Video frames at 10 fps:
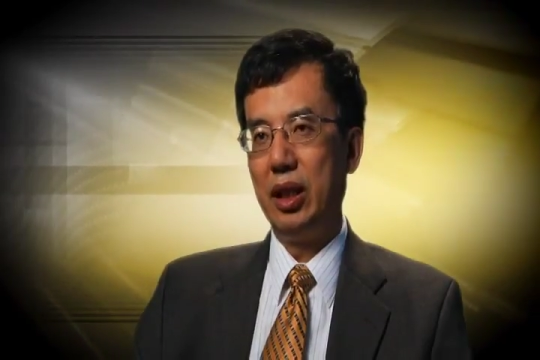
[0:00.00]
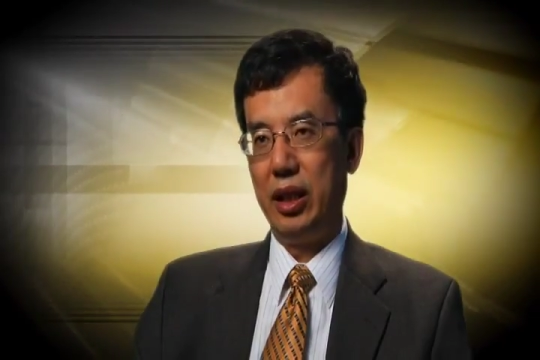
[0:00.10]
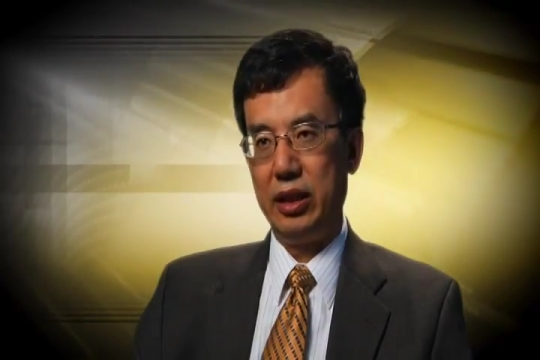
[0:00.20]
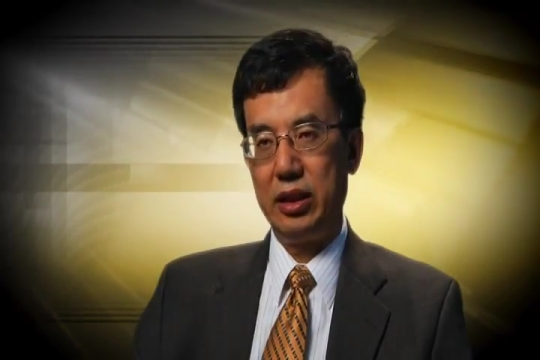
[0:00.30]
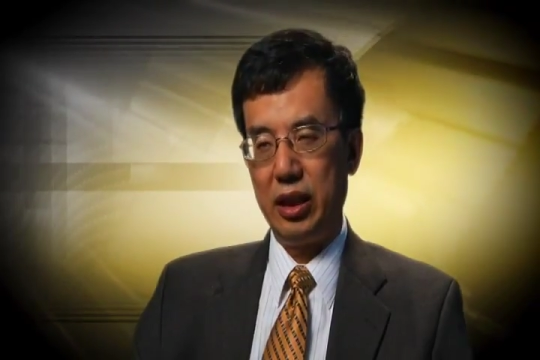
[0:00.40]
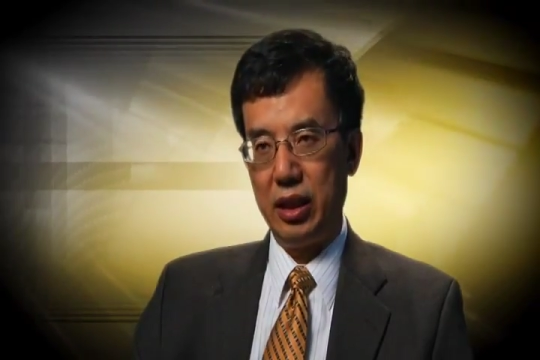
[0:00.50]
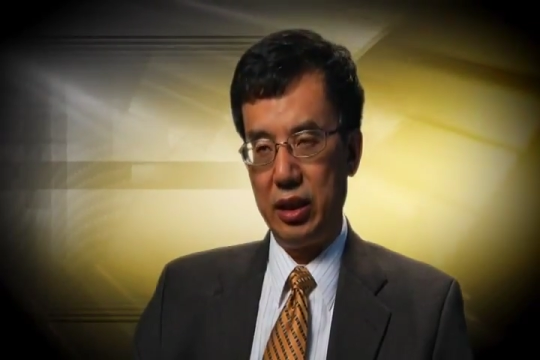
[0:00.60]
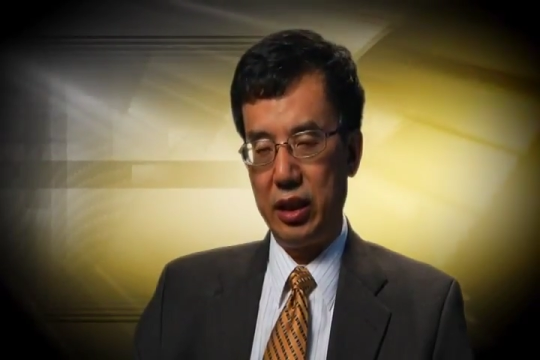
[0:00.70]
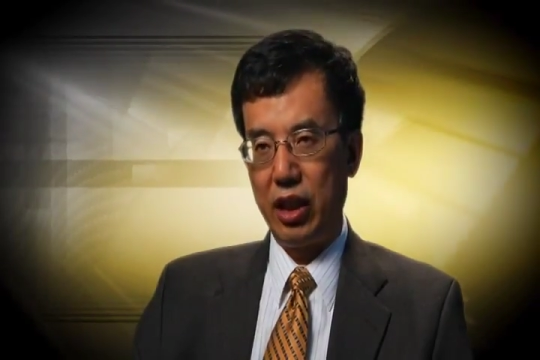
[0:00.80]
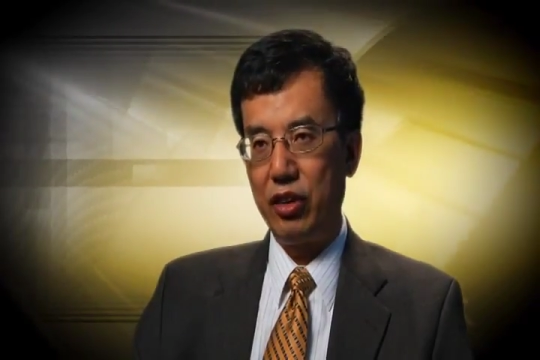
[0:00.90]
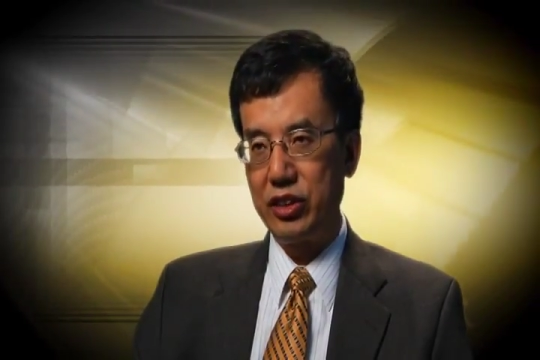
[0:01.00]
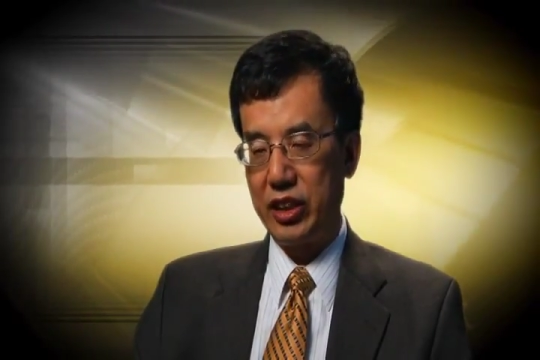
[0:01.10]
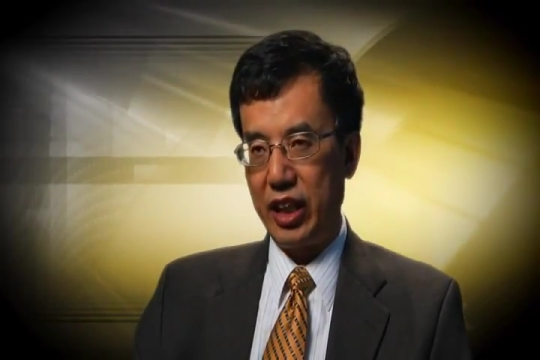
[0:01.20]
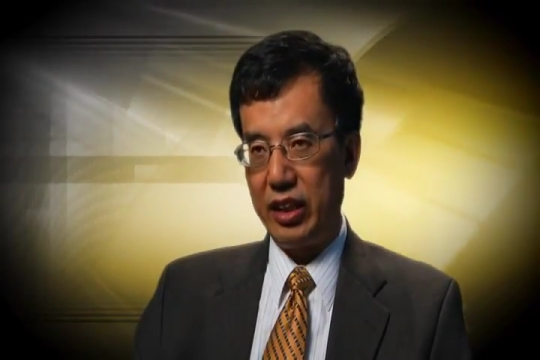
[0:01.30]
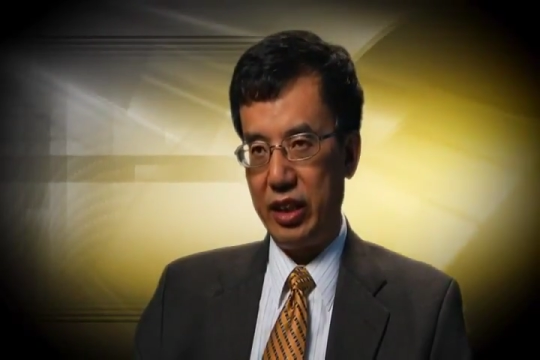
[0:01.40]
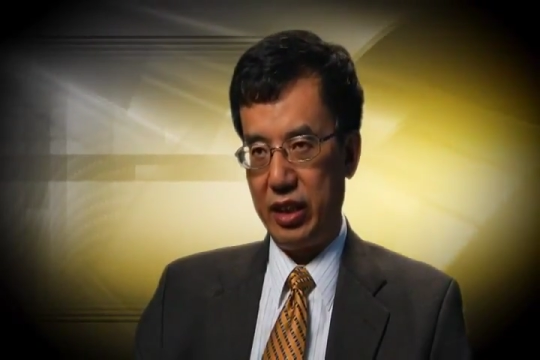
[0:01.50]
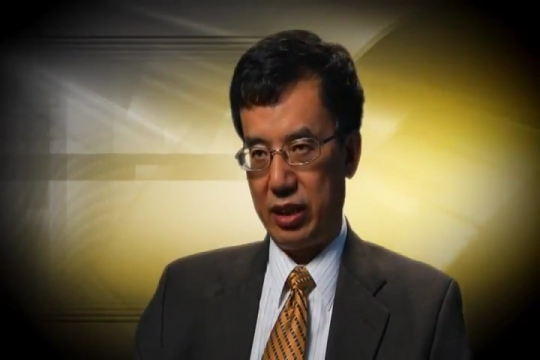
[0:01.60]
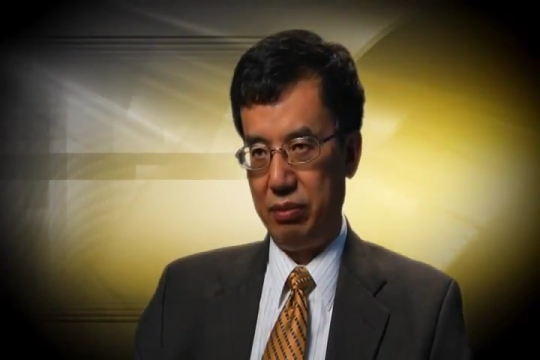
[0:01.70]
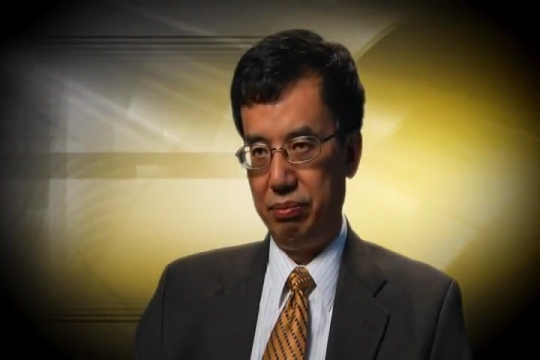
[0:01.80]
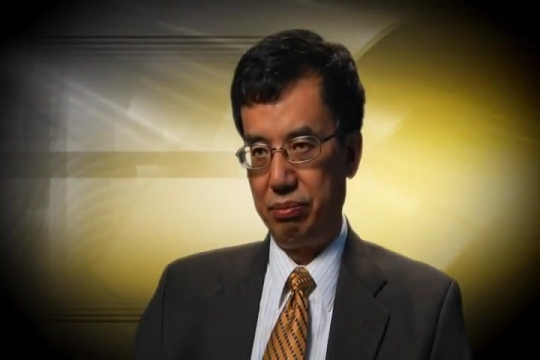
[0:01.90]
that terrorist
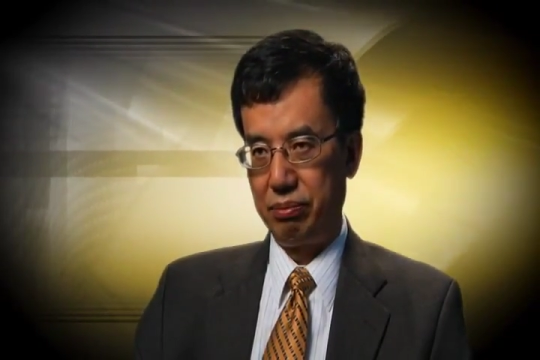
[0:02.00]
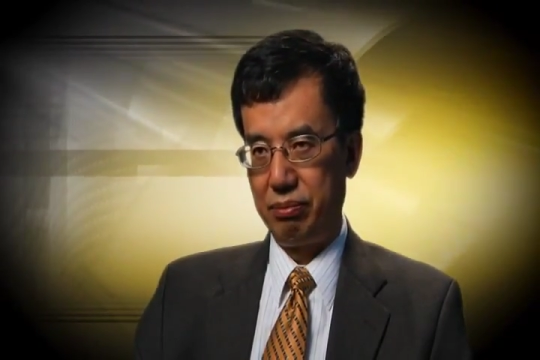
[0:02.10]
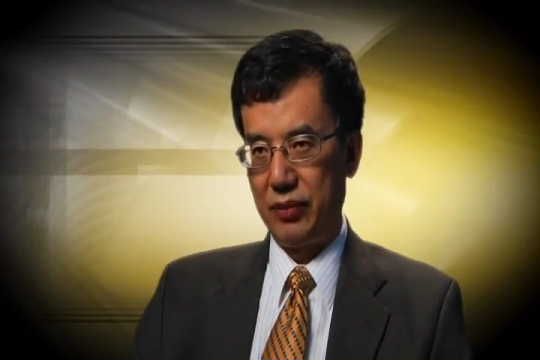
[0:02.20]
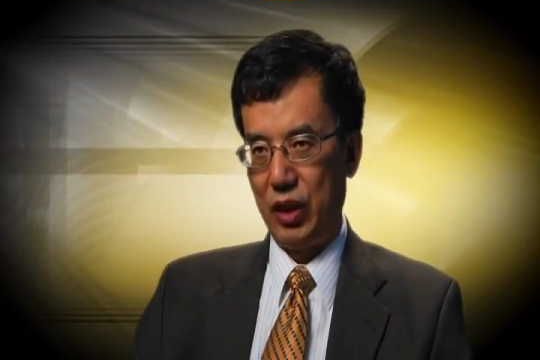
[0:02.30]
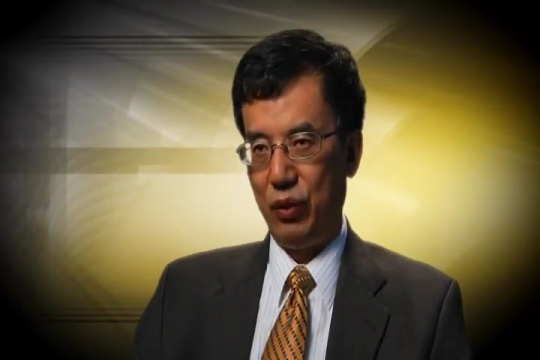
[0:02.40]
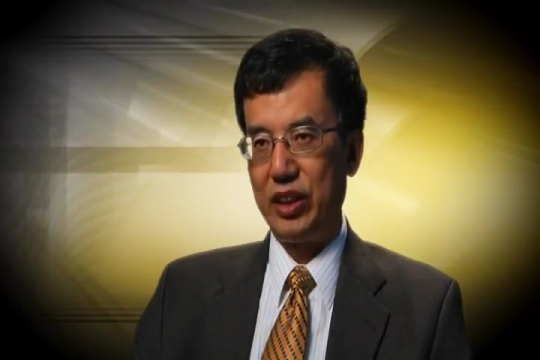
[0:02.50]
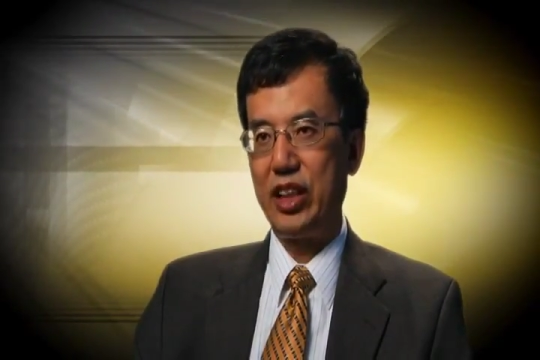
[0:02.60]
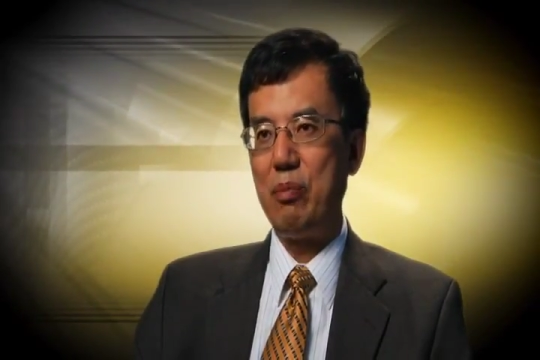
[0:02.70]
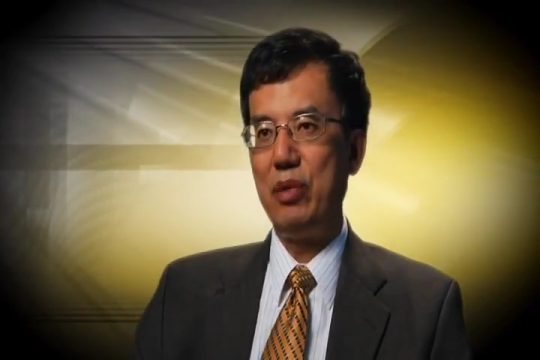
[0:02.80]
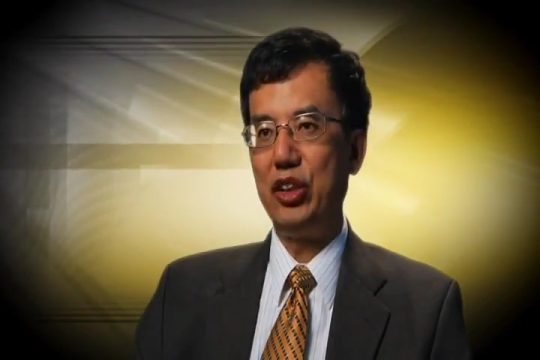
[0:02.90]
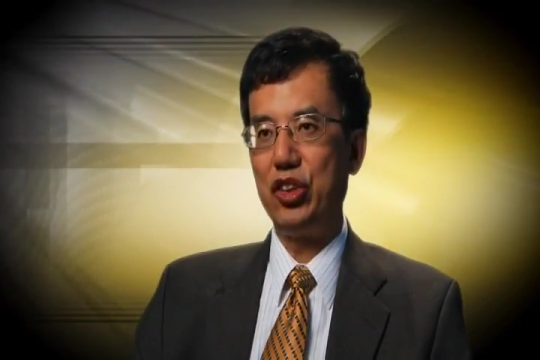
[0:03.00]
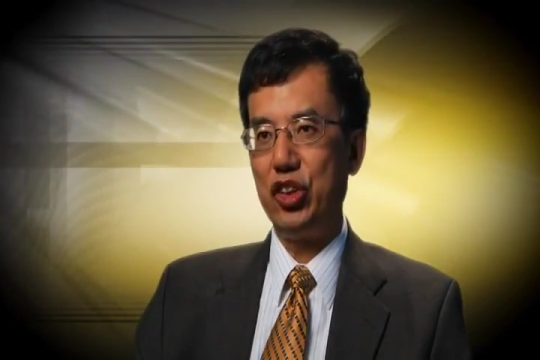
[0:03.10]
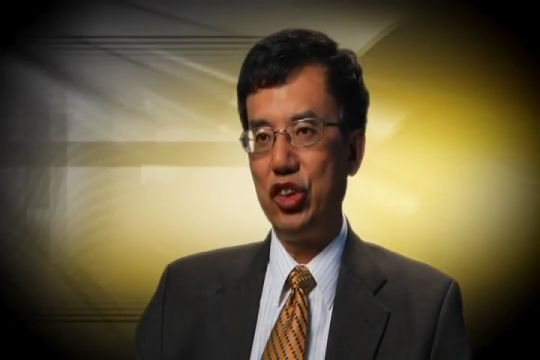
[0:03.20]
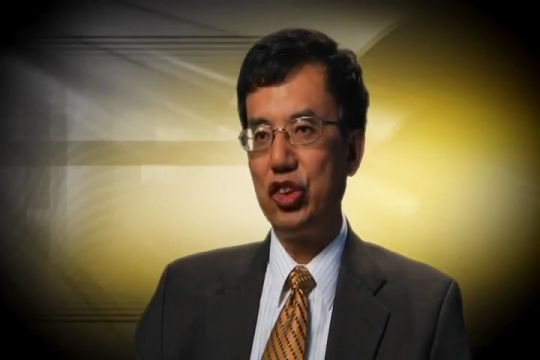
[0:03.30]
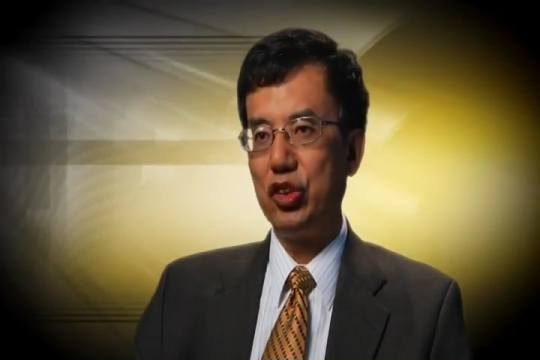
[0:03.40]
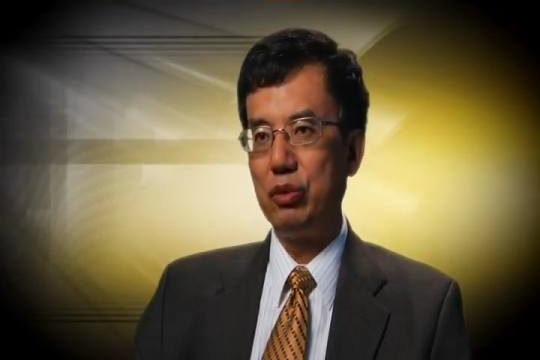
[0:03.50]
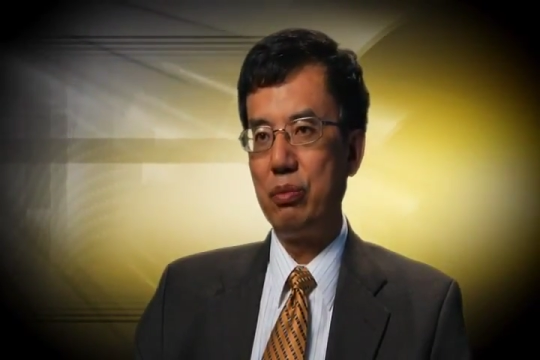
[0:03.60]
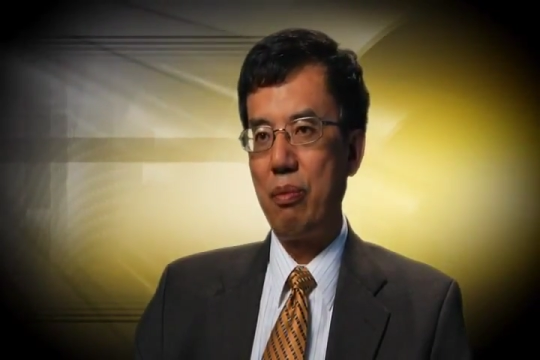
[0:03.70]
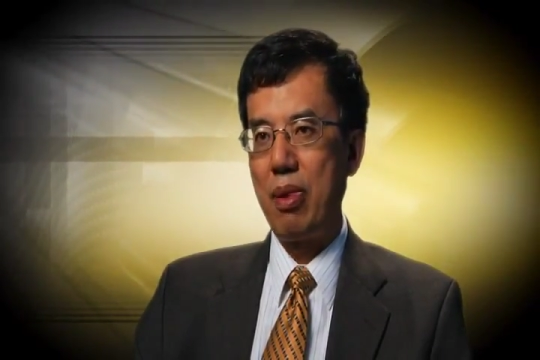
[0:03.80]
attack was a major issue.